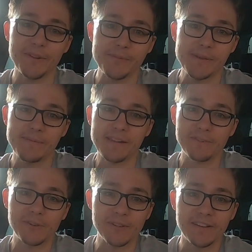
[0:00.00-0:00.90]
People have
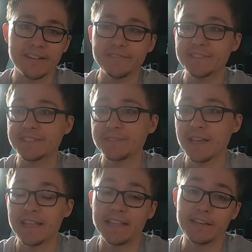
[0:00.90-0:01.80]
long lives.
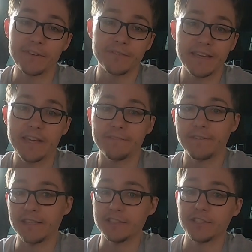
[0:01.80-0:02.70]
They don't forget
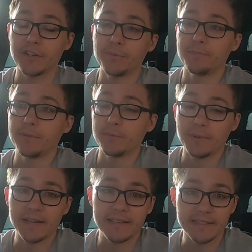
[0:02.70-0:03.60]
things. Built
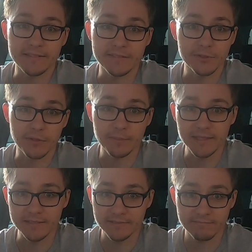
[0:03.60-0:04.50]
back in sort of the
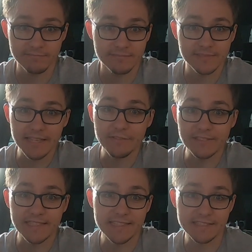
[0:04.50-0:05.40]
mid
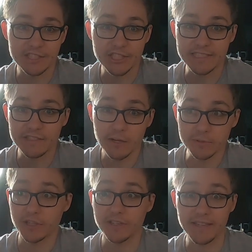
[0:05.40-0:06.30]
70s, the GTI
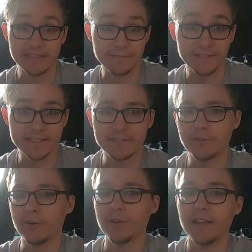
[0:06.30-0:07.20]
was kind of that definitive
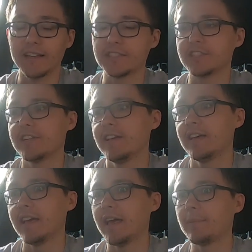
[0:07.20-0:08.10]
hot hatch,
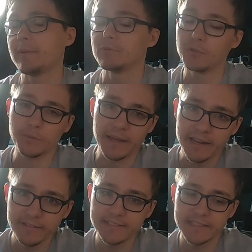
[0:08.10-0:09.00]
and people talk about
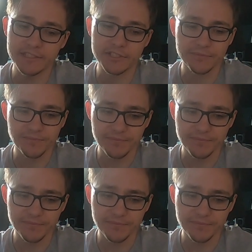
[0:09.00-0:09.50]
heritage.